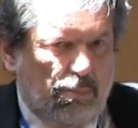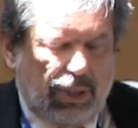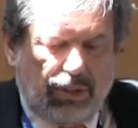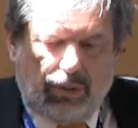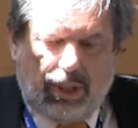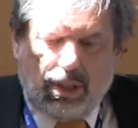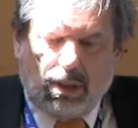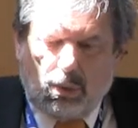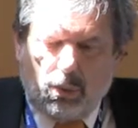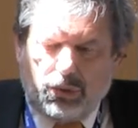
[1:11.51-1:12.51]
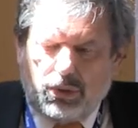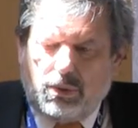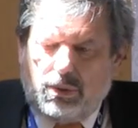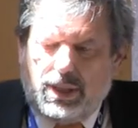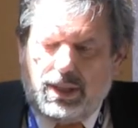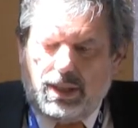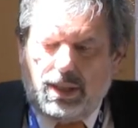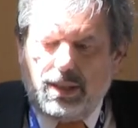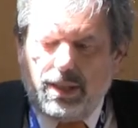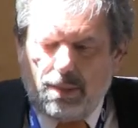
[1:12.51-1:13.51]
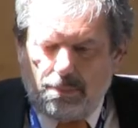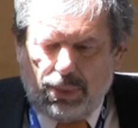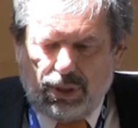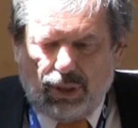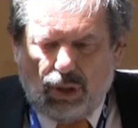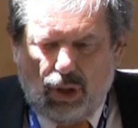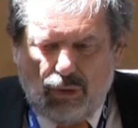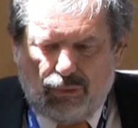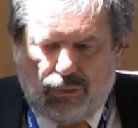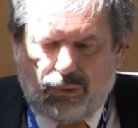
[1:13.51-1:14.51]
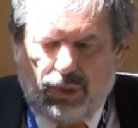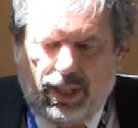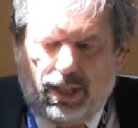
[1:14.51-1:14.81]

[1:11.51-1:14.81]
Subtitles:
But there are also a number of